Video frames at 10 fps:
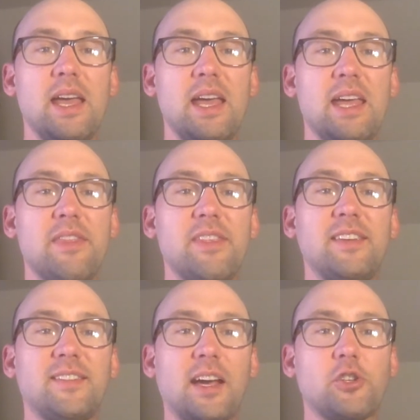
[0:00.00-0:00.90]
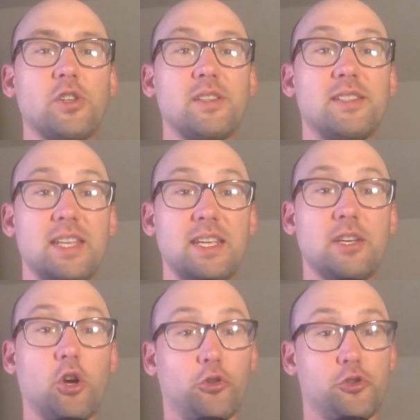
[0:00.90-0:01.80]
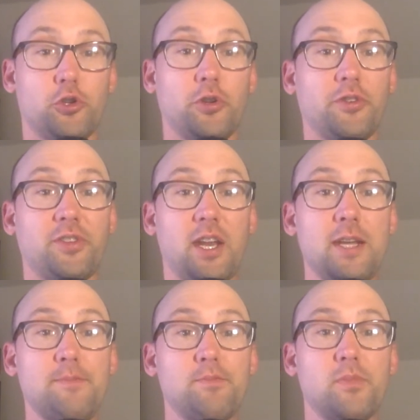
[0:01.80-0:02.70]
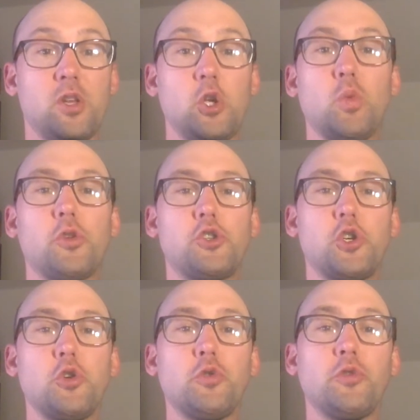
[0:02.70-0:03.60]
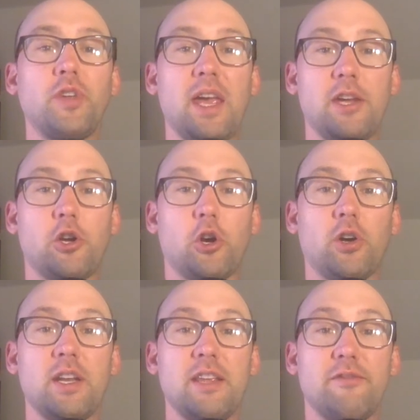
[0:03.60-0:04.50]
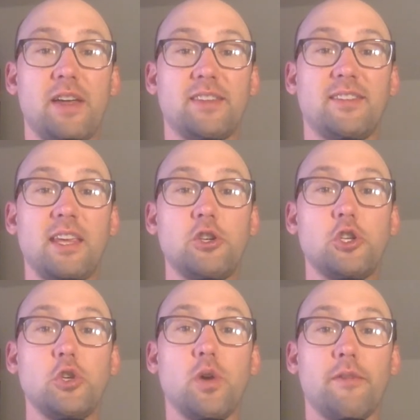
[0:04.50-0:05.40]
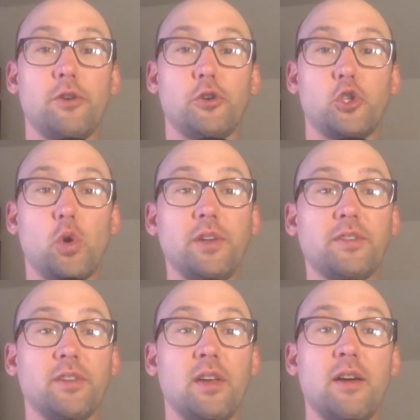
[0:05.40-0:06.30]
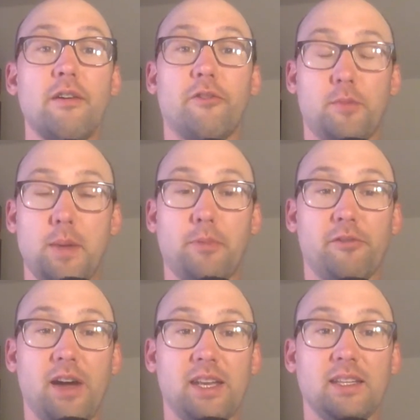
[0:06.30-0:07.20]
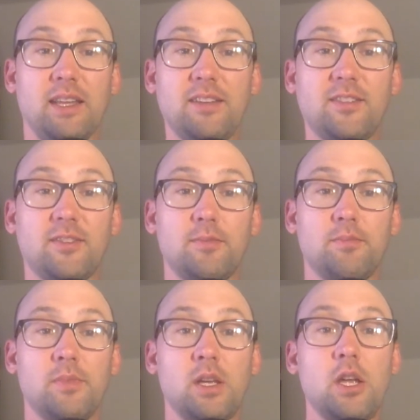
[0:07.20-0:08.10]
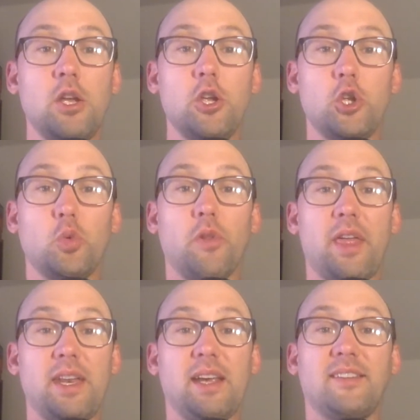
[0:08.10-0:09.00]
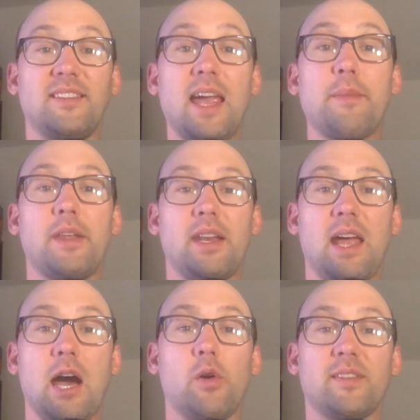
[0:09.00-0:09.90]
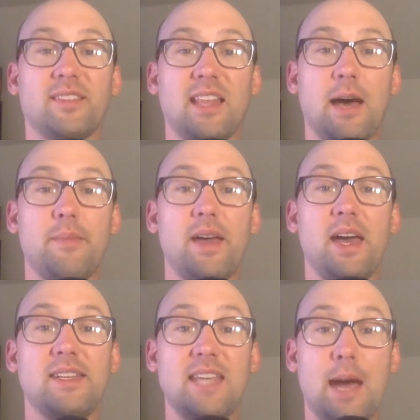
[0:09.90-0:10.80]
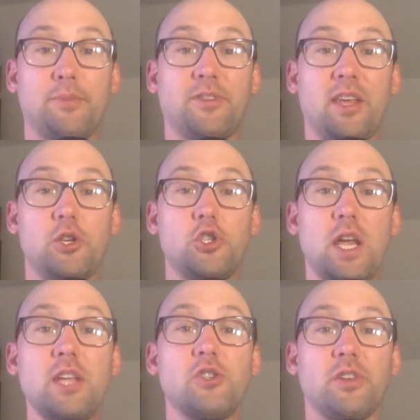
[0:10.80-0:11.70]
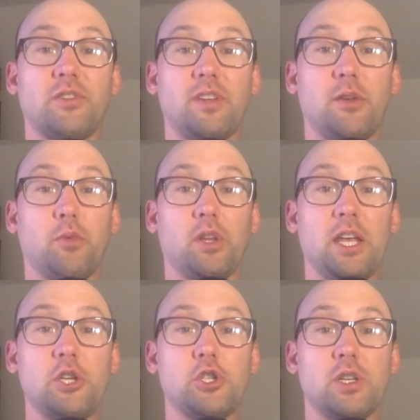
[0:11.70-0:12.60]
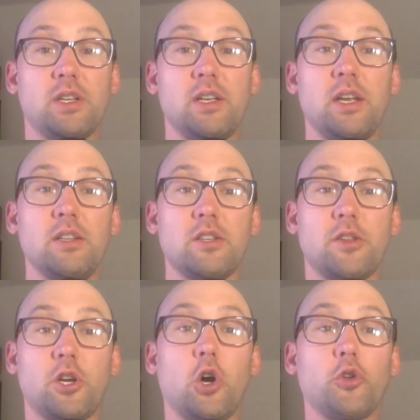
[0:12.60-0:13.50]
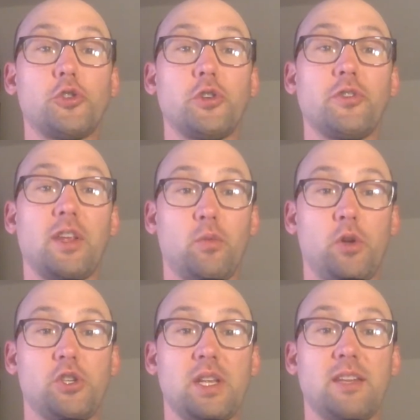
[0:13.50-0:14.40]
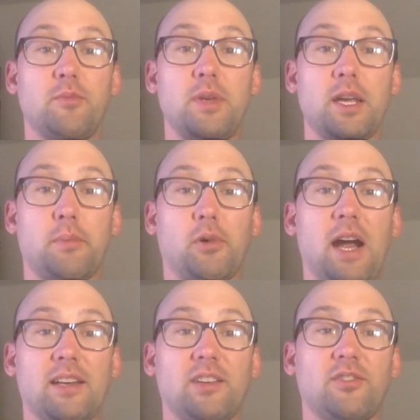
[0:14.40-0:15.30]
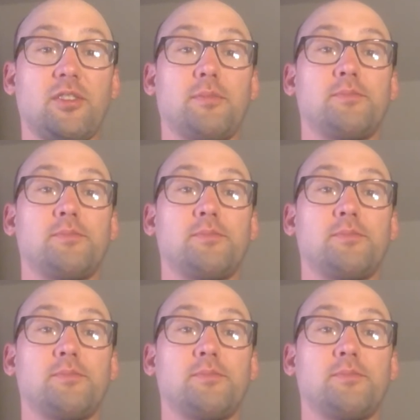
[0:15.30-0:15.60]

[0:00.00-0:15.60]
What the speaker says: In the Section D cultural study, you will choose a current events issue of your choice from a provided list. You will then examine how Islam adapts and changes in relation to the cultures in which it is being practiced.